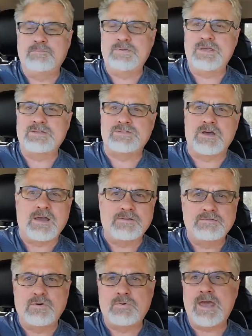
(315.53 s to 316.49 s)
PSI.
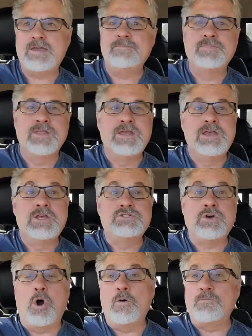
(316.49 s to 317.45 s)
Okay?
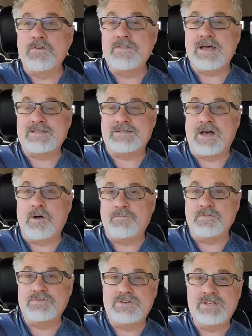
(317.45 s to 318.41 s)
So hopefully that's
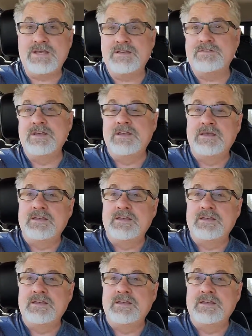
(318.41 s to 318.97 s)
helpful to you.